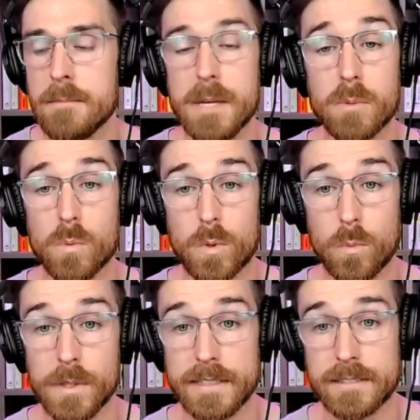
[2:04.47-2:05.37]
People
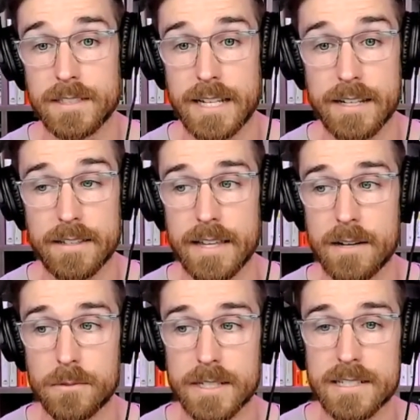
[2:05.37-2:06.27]
weren't willing to take
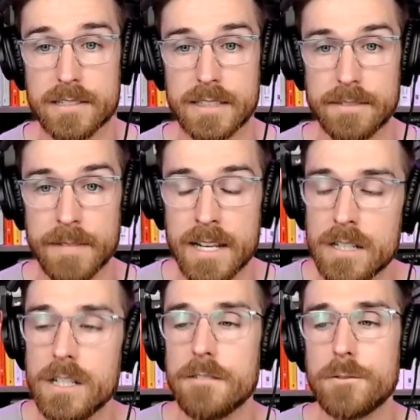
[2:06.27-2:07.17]
that risk. And
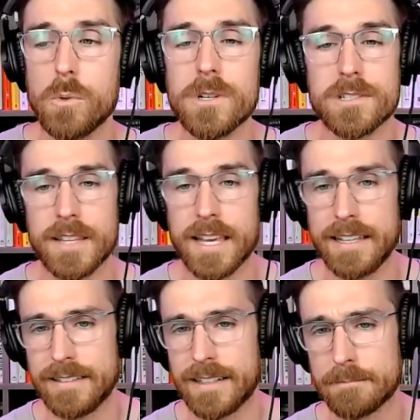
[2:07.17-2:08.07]
of course,
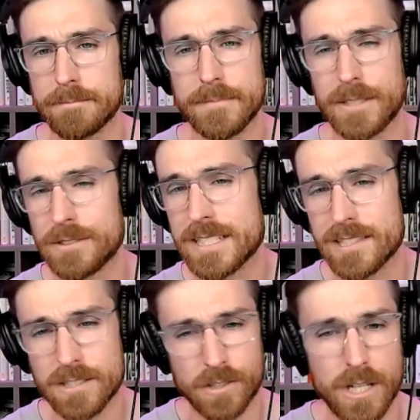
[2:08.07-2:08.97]
they
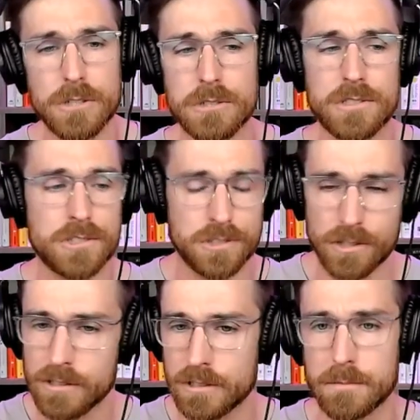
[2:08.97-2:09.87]
disclosed
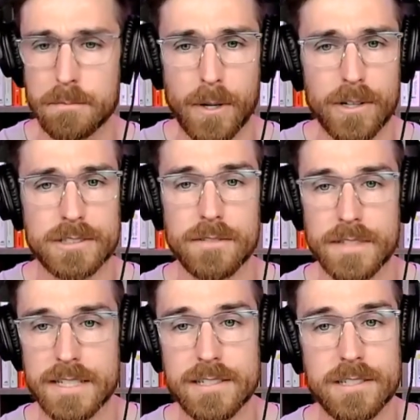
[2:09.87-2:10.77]
certain parts
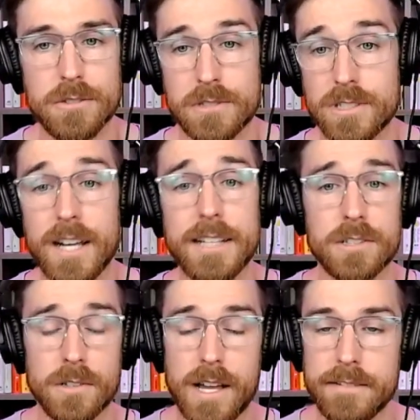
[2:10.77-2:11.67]
of this. You
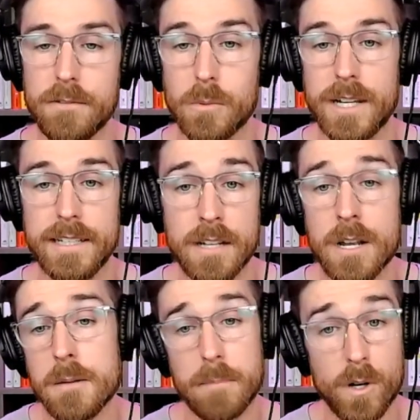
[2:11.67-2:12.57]
signed your life away. And
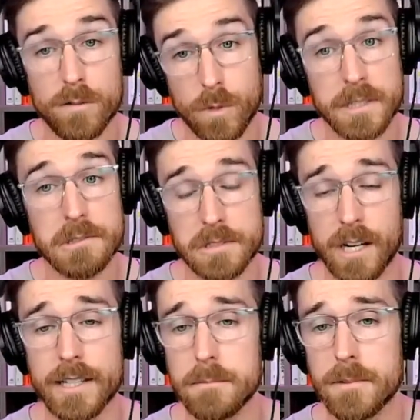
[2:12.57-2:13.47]
part of what you
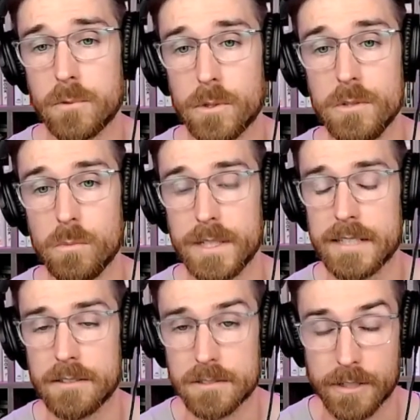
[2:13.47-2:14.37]
signed before you
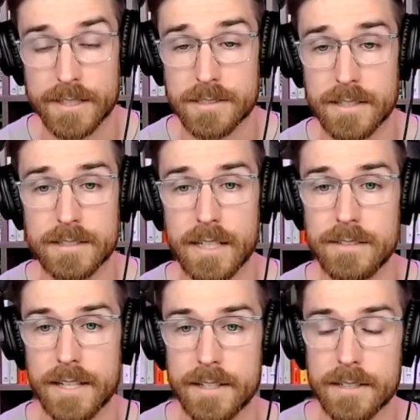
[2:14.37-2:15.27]
went down to try to see the
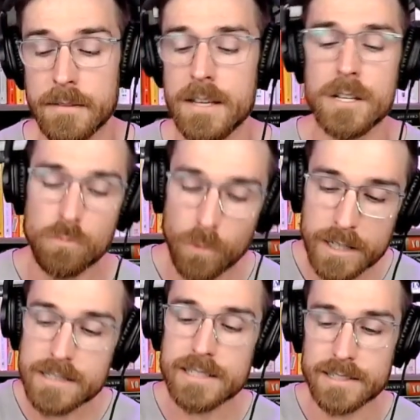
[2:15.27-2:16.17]
Titanic
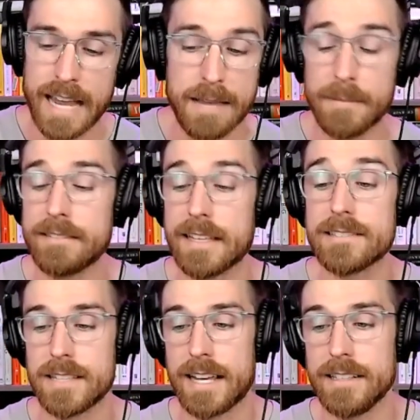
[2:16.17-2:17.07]
was a statement
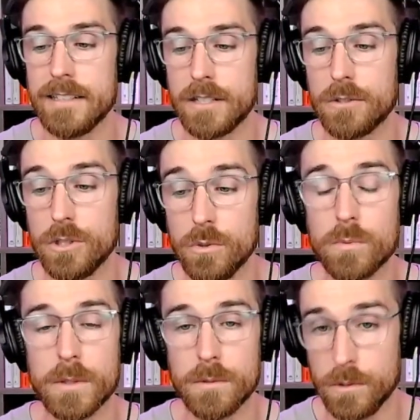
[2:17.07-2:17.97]
that said, you know,
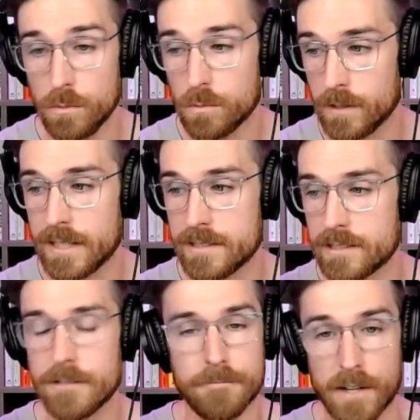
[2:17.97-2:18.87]
you realize
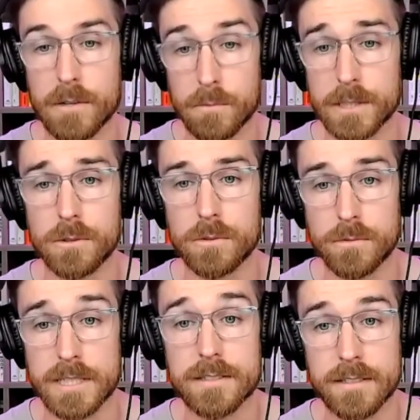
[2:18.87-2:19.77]
there's a very real
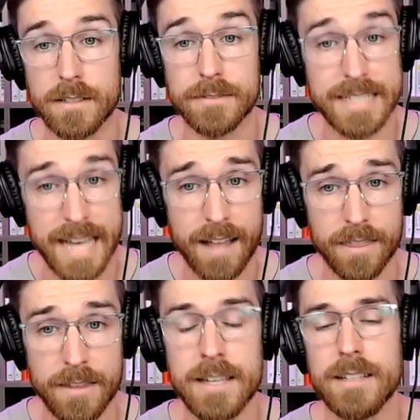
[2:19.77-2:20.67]
risk of
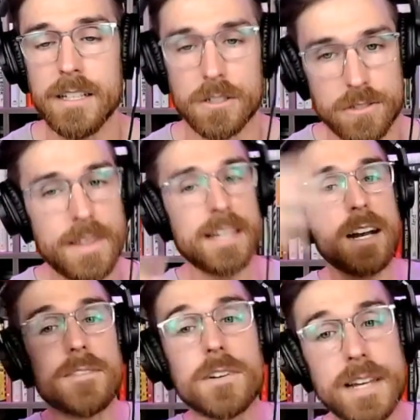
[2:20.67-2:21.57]
death. You know, so they
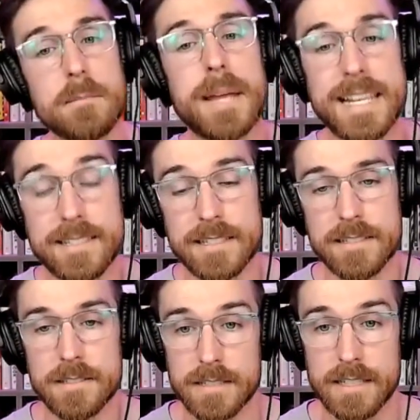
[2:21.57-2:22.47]
covered their
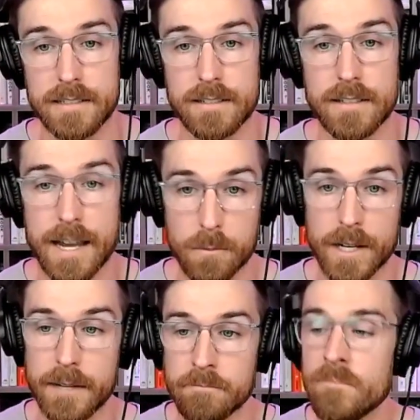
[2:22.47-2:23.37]
bases in that
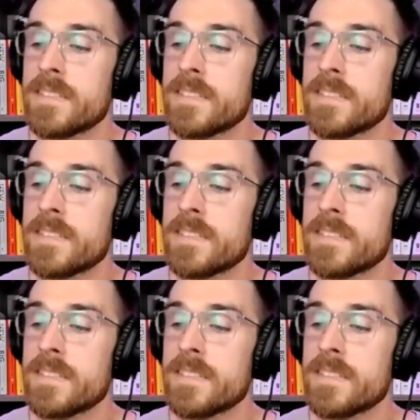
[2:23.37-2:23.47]
way.